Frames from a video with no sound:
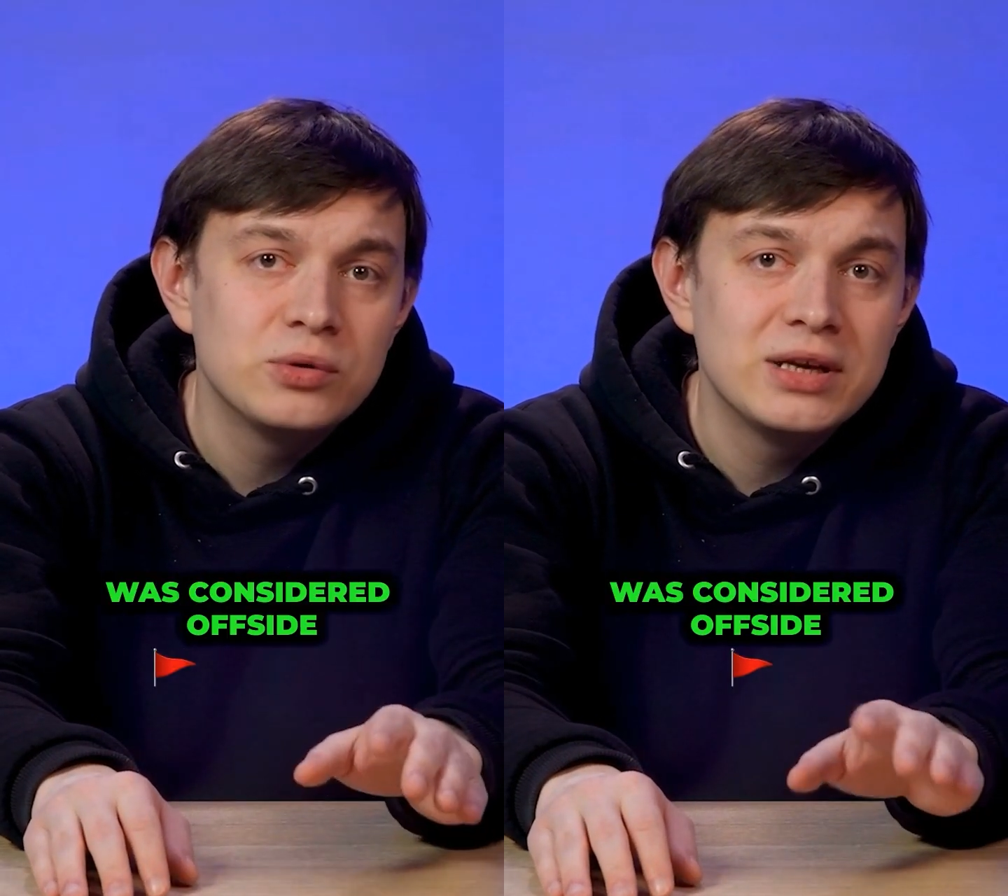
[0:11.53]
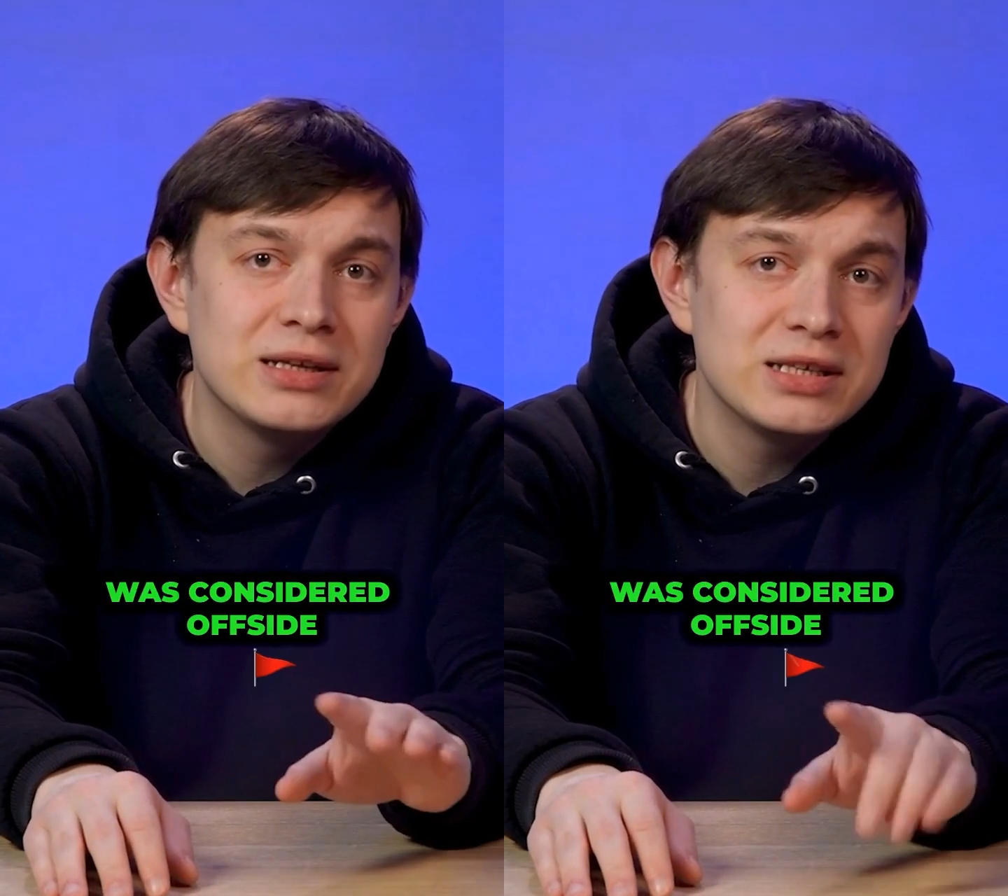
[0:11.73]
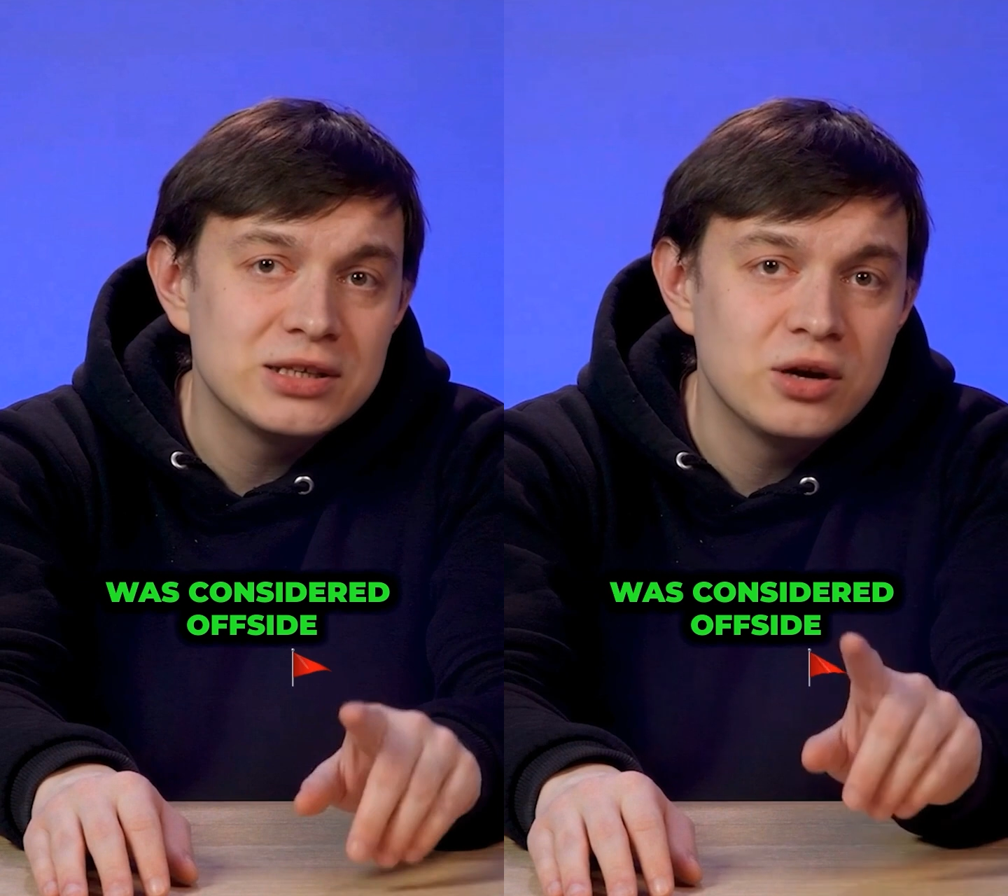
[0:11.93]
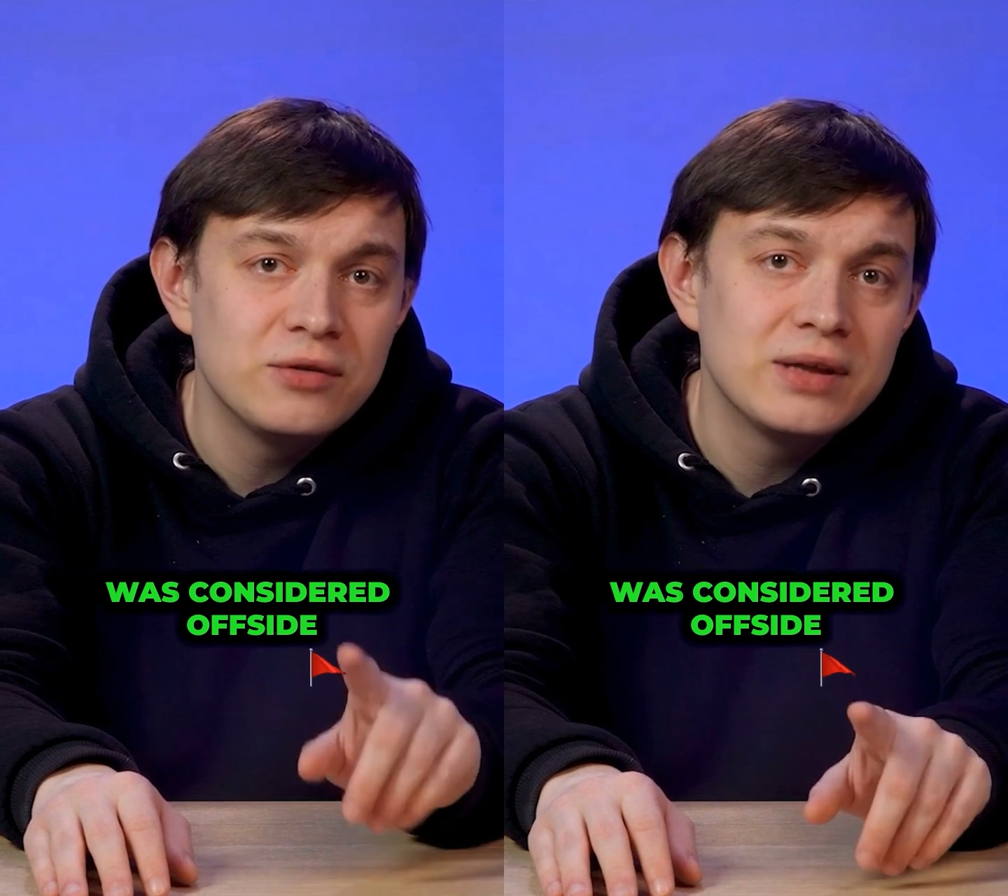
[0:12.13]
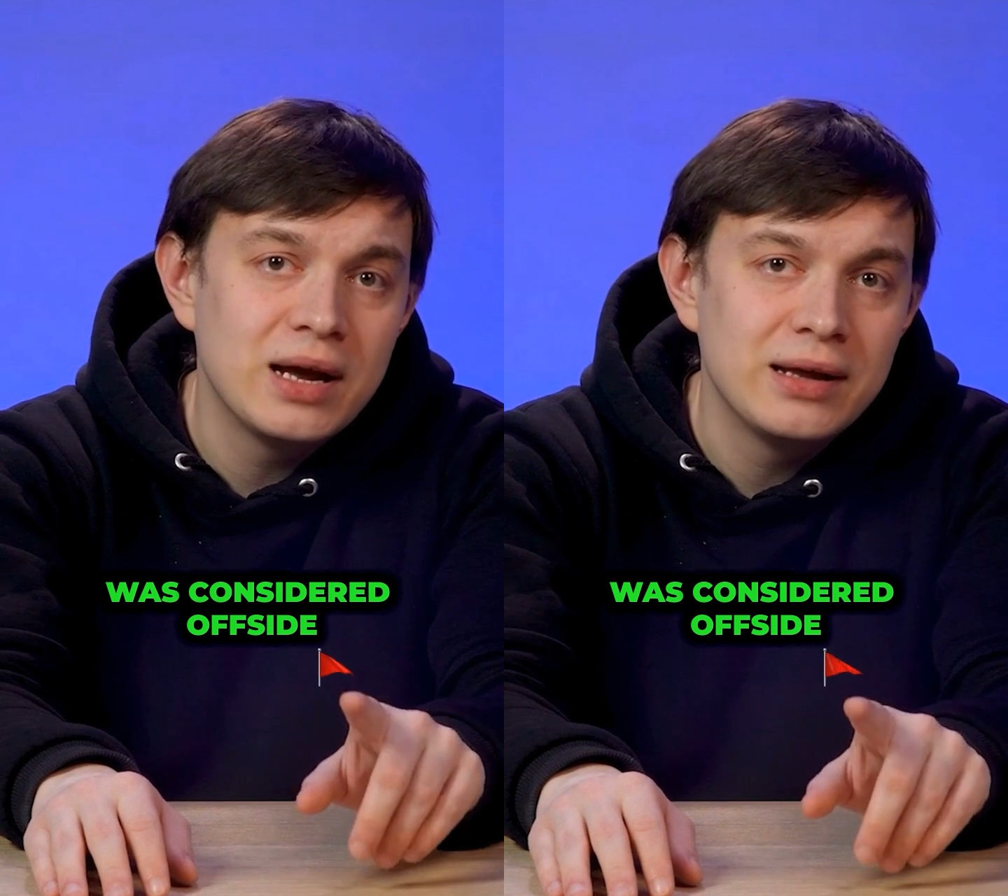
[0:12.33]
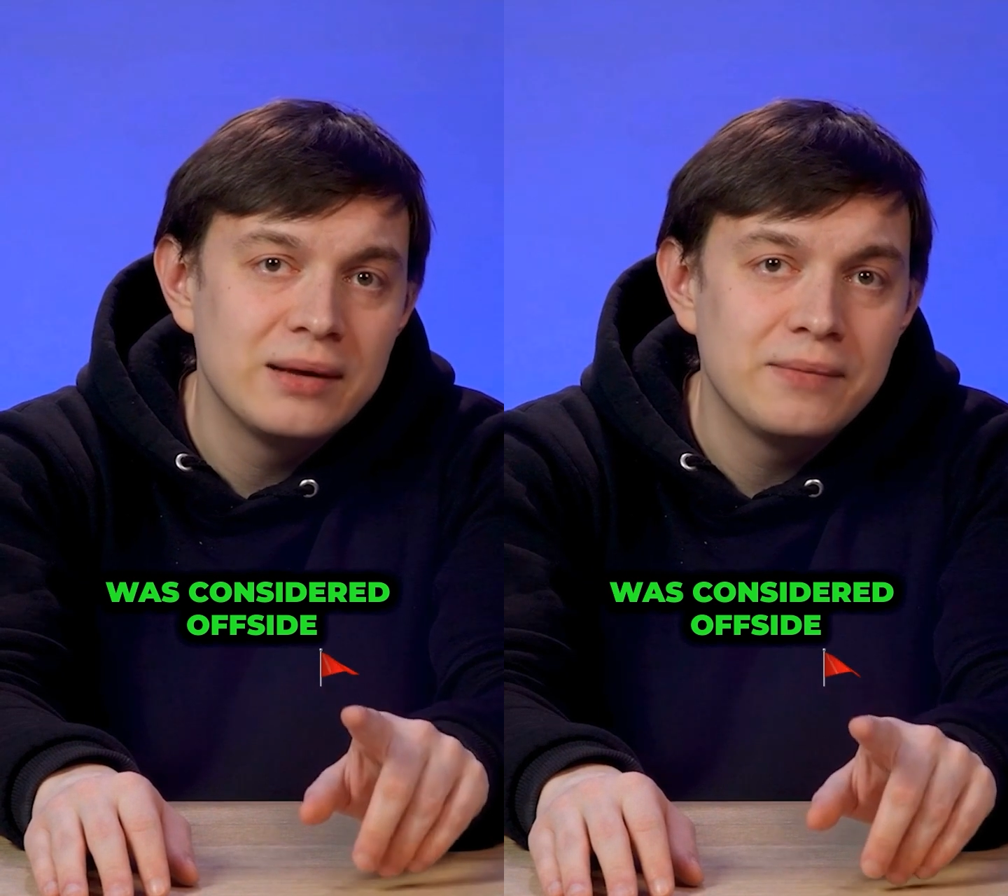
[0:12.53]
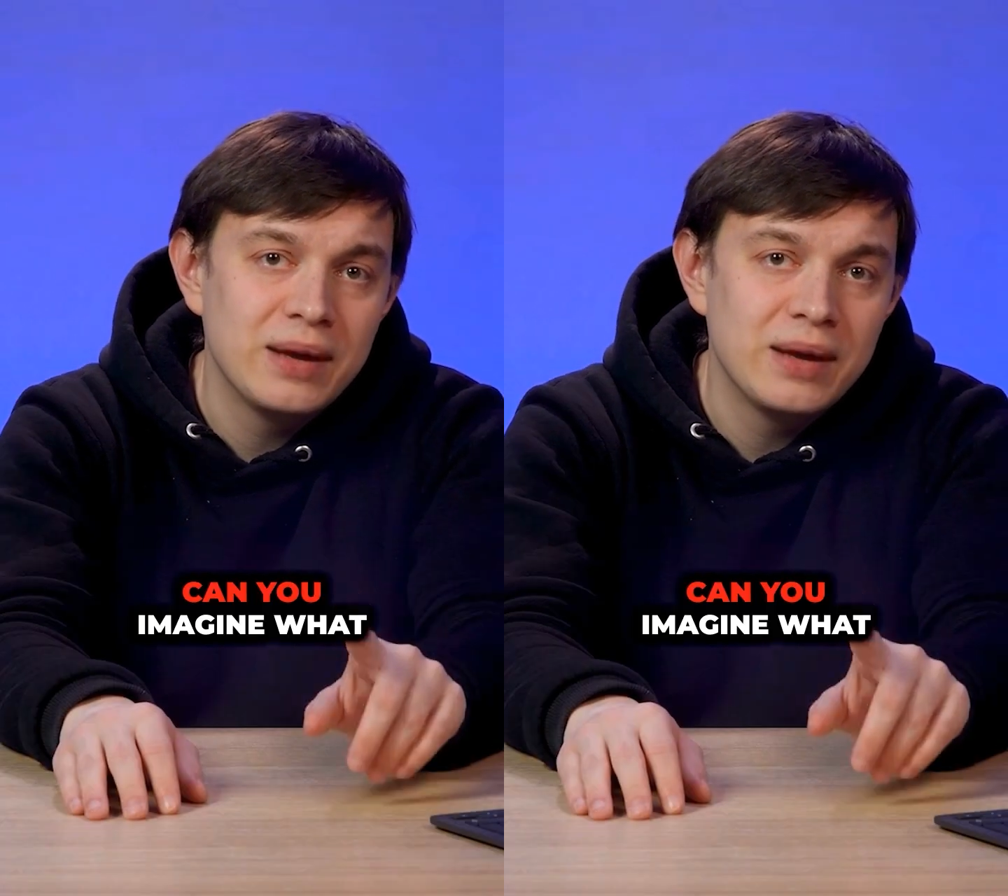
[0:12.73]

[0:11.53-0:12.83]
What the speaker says: was considered offside.